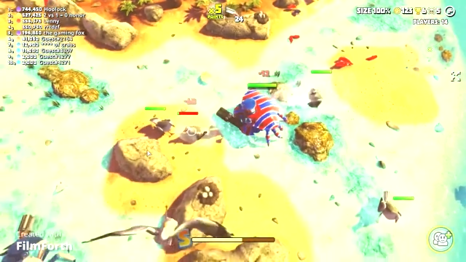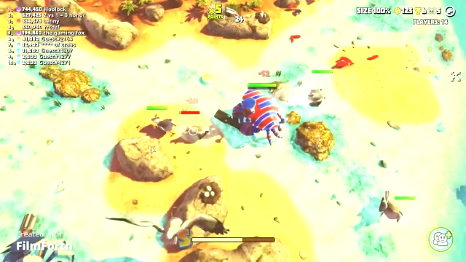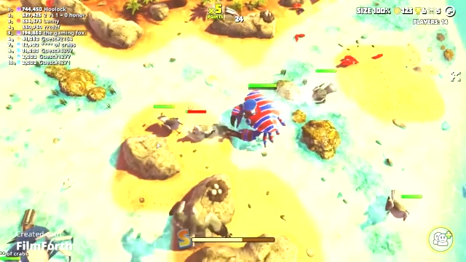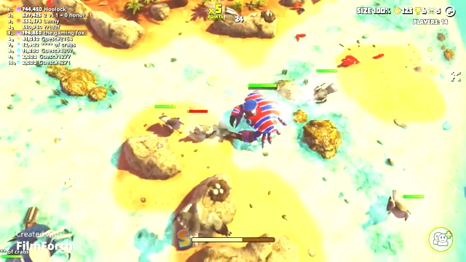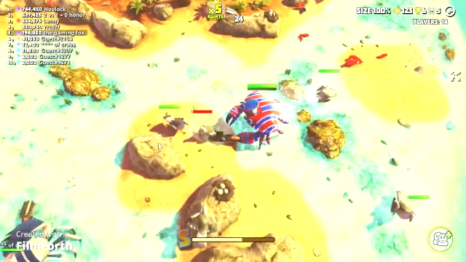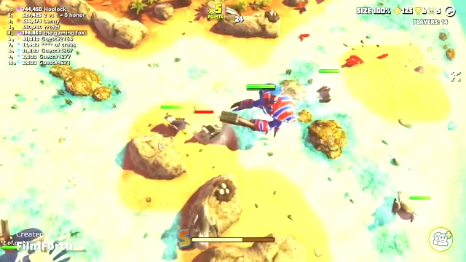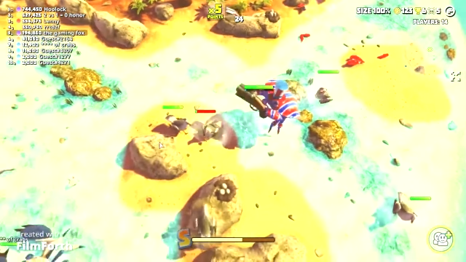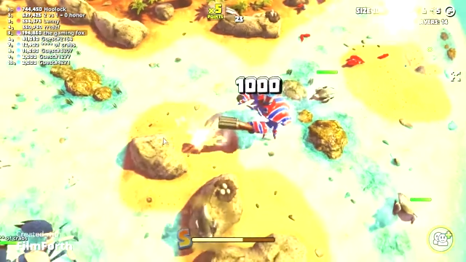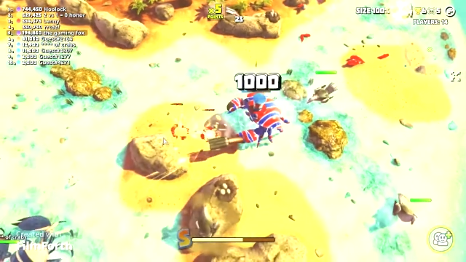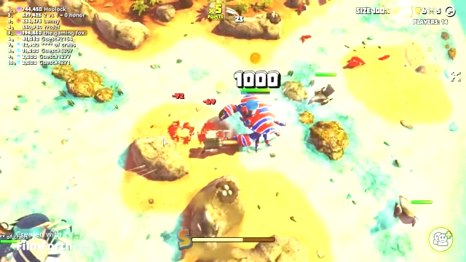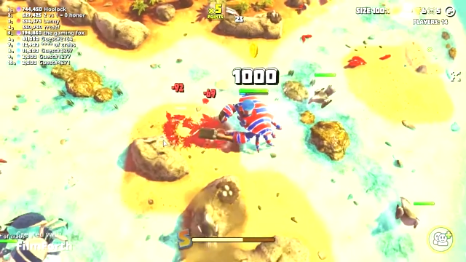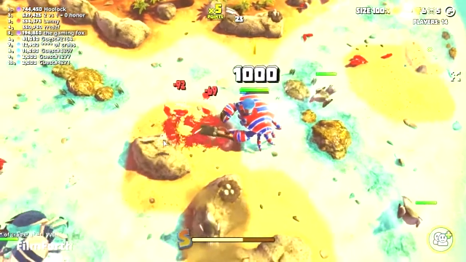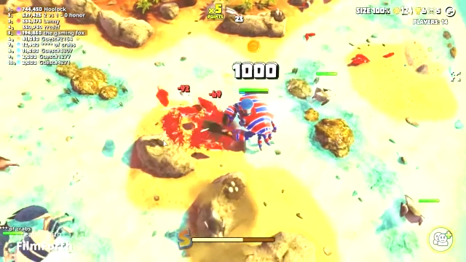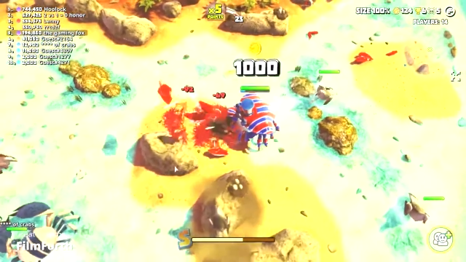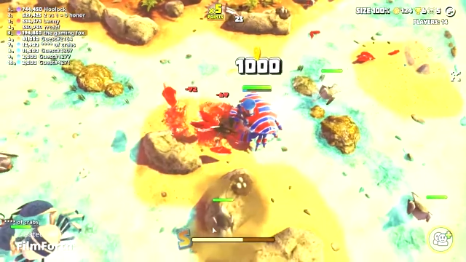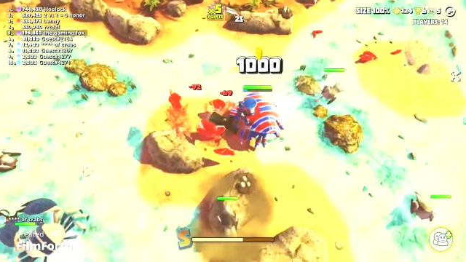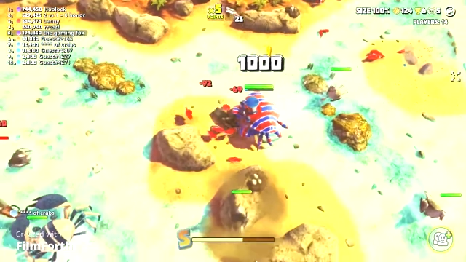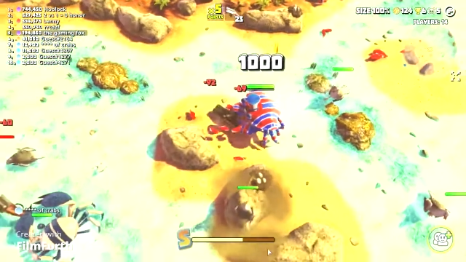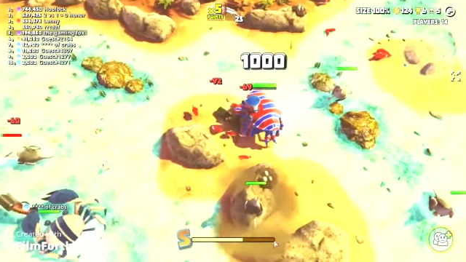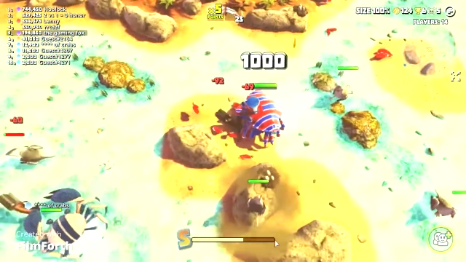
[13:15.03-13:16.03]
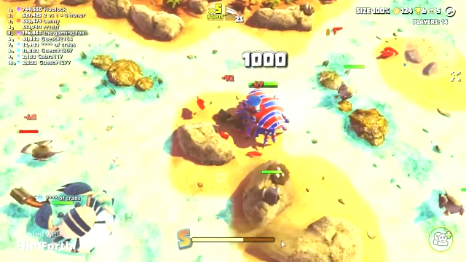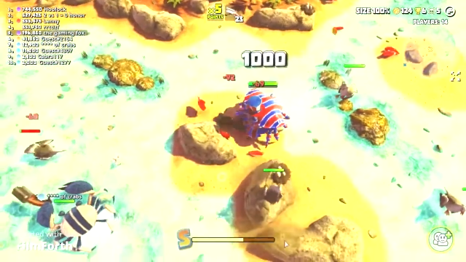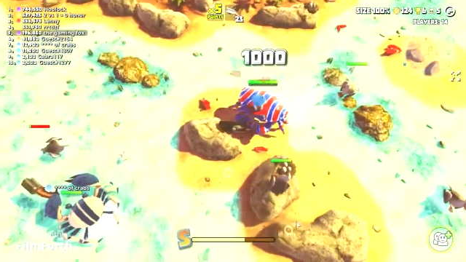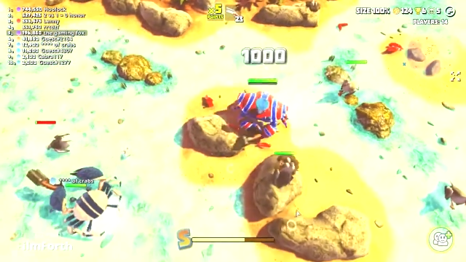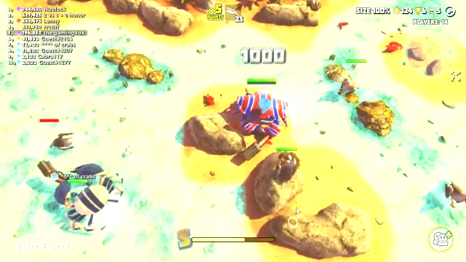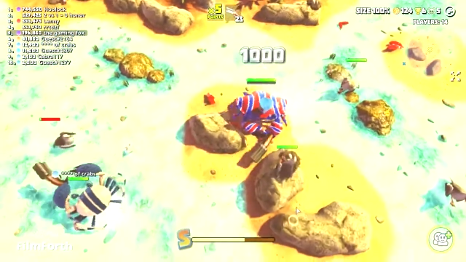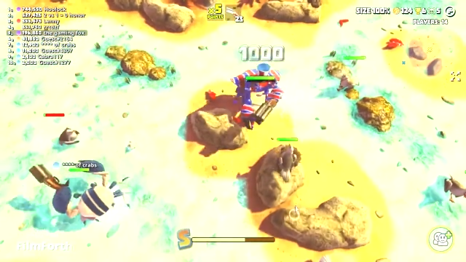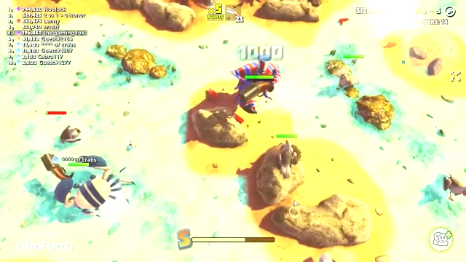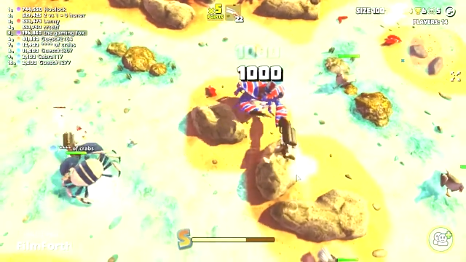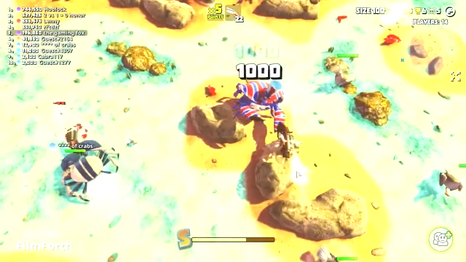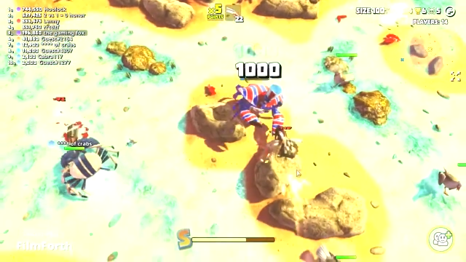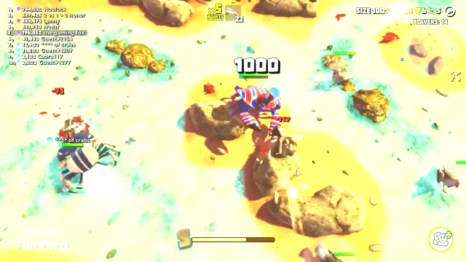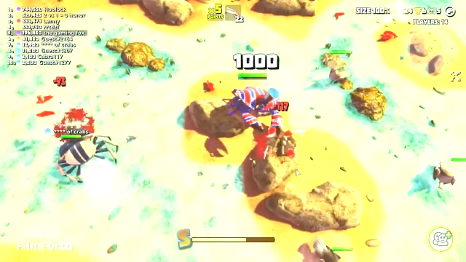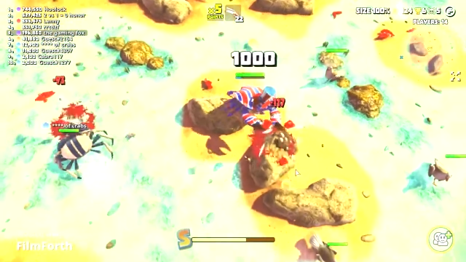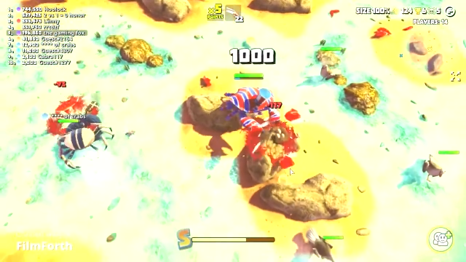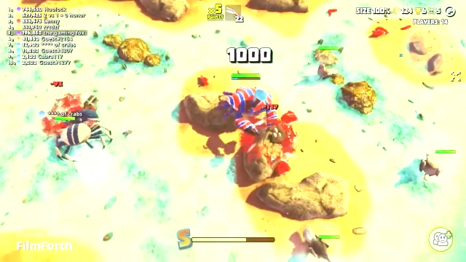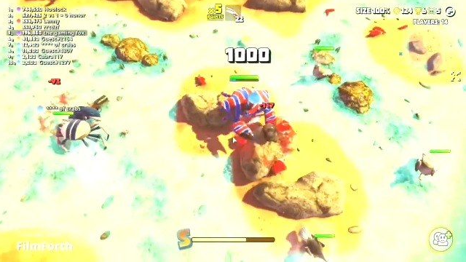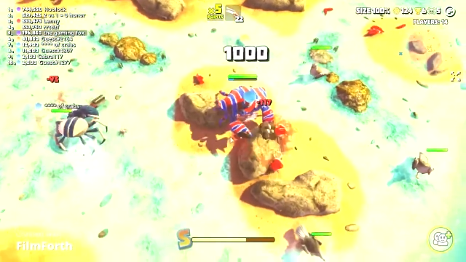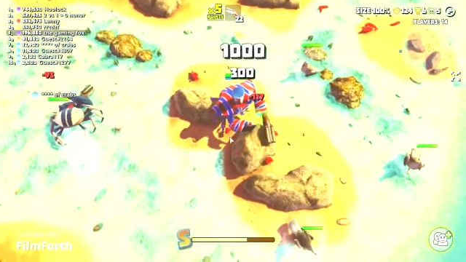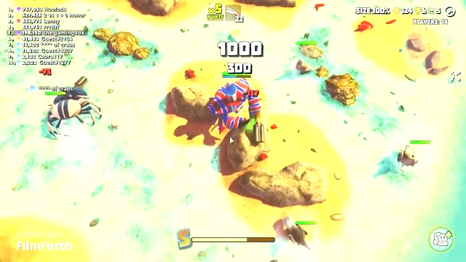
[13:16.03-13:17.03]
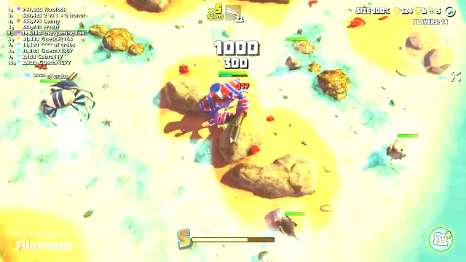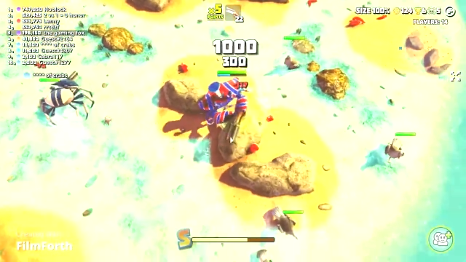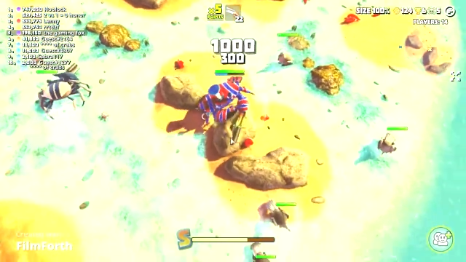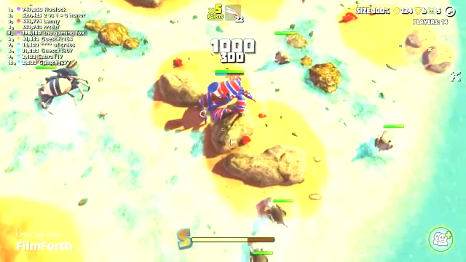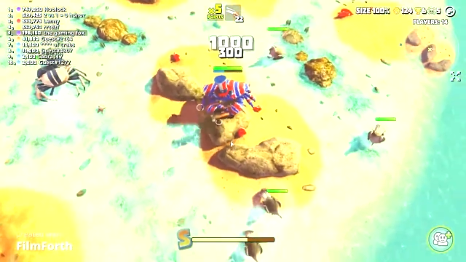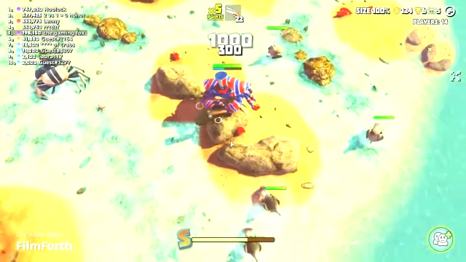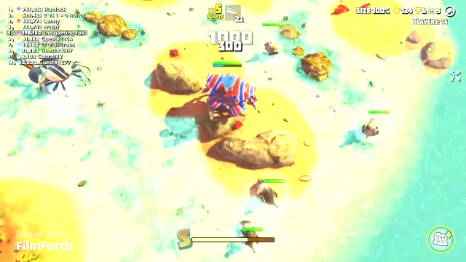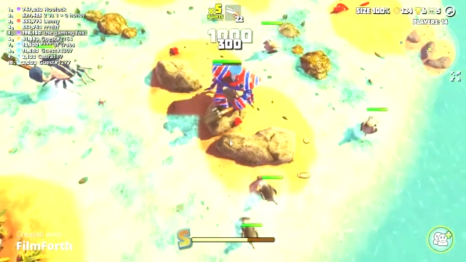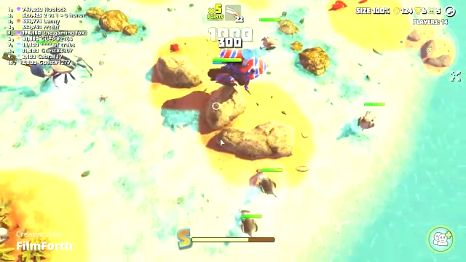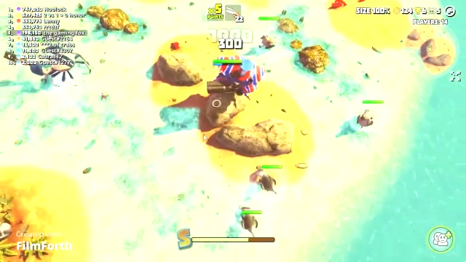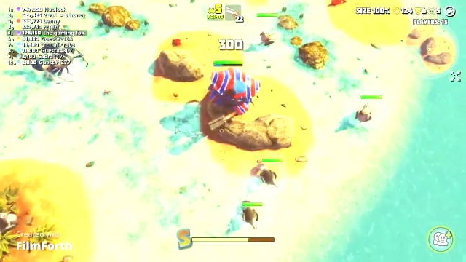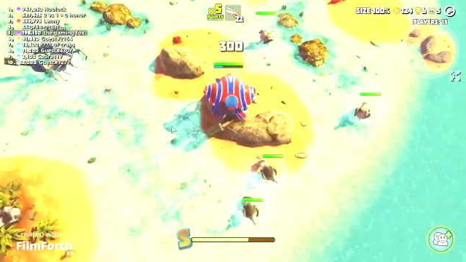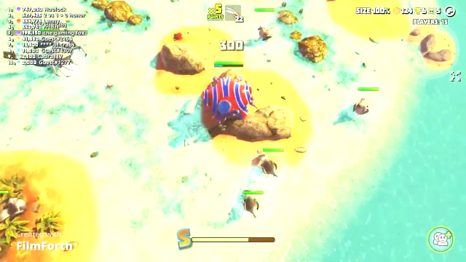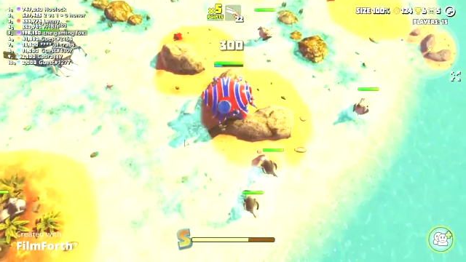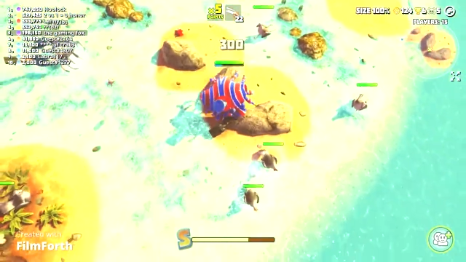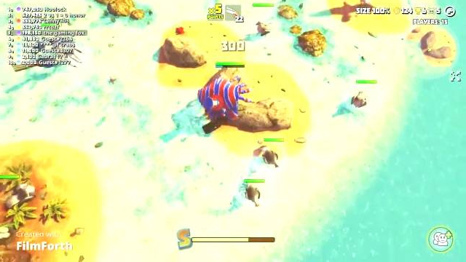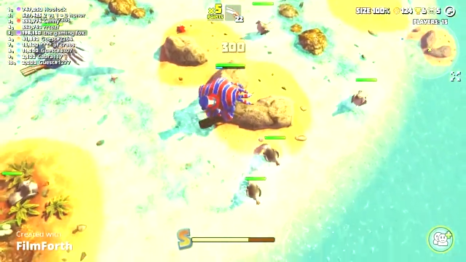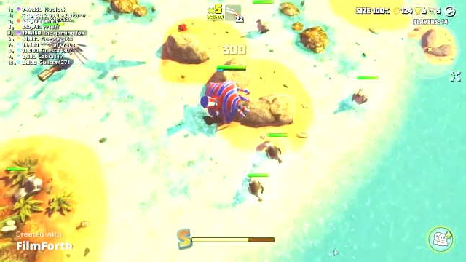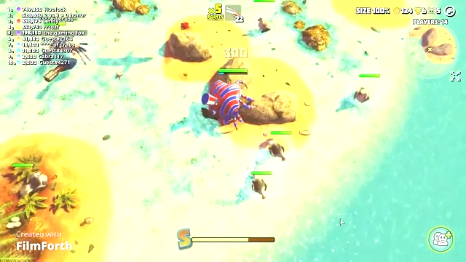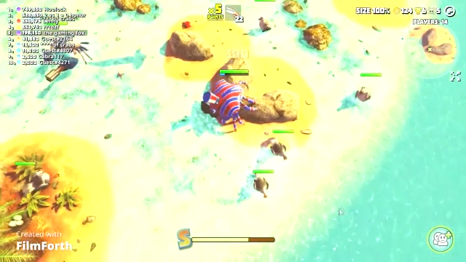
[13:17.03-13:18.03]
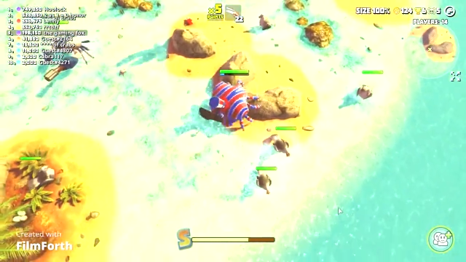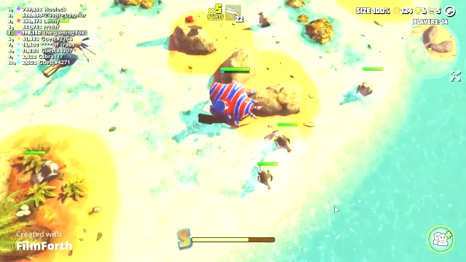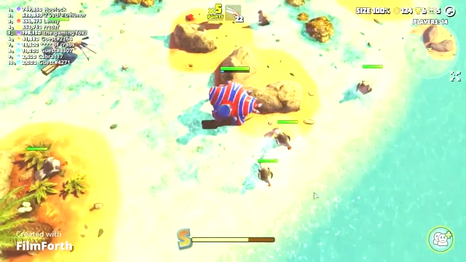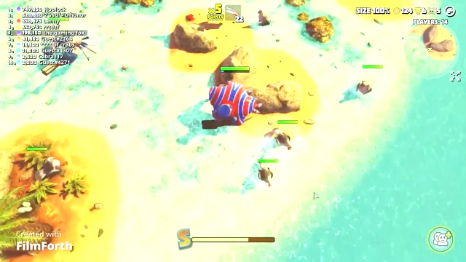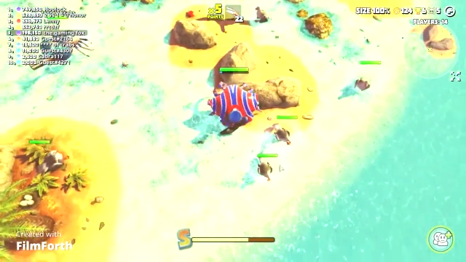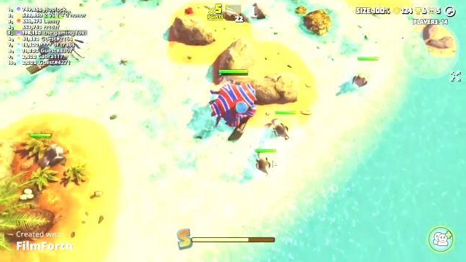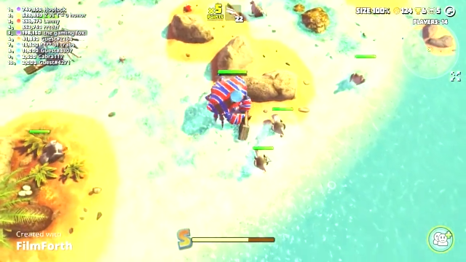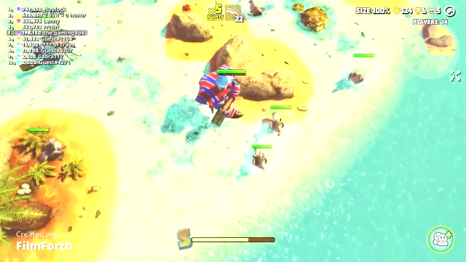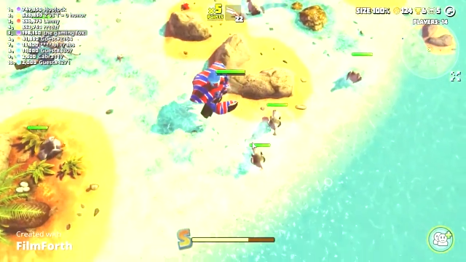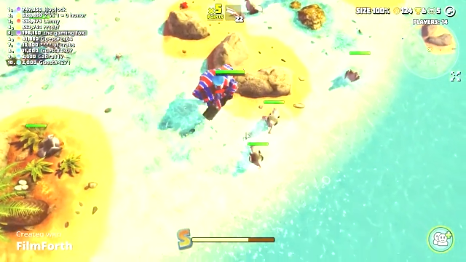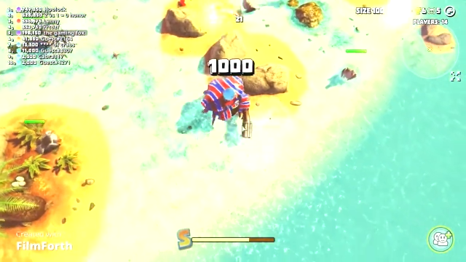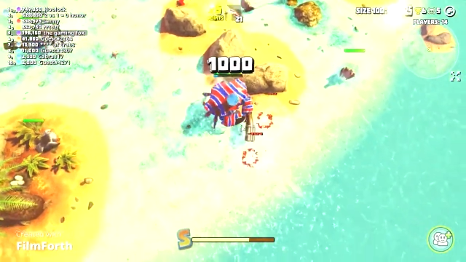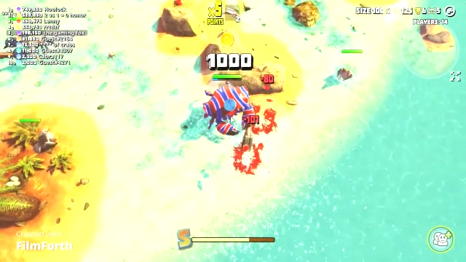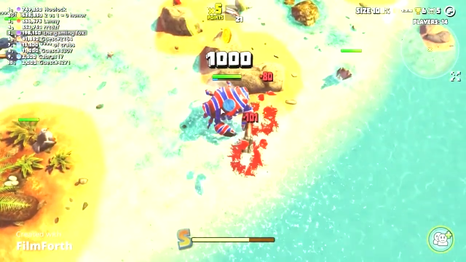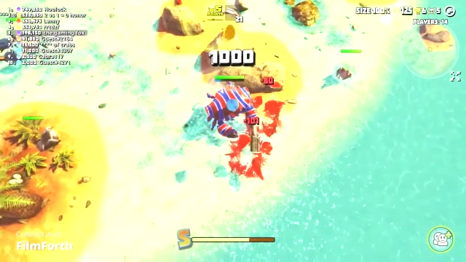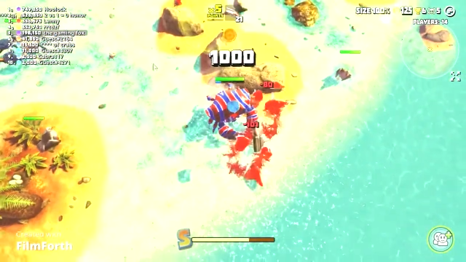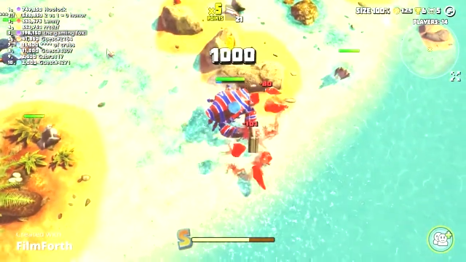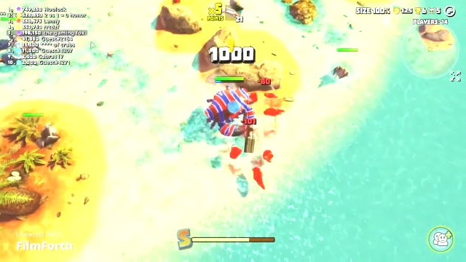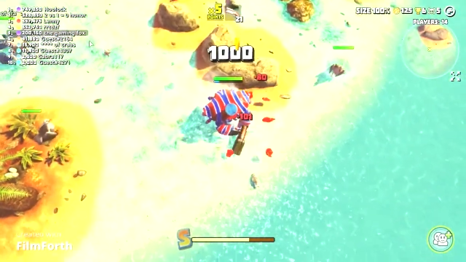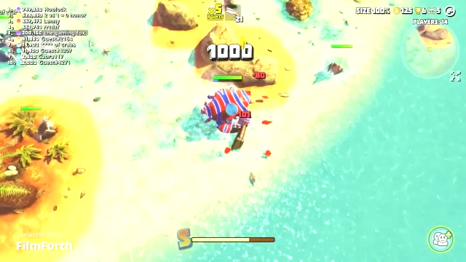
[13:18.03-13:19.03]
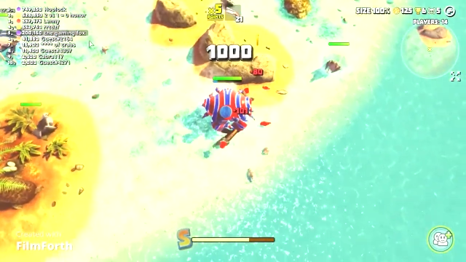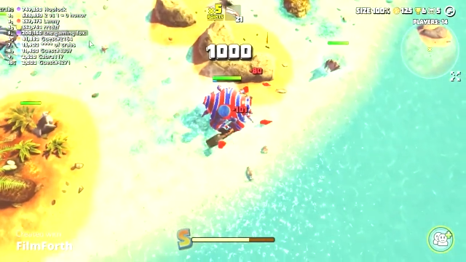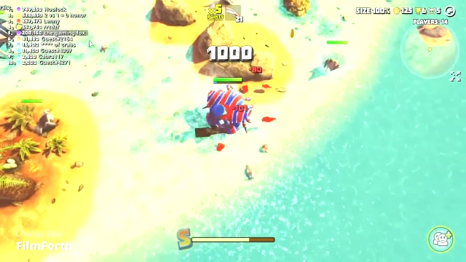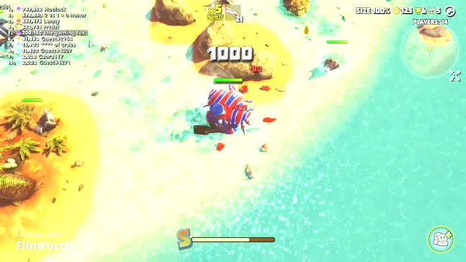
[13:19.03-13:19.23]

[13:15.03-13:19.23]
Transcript: No face is visible, so there are no lips to read.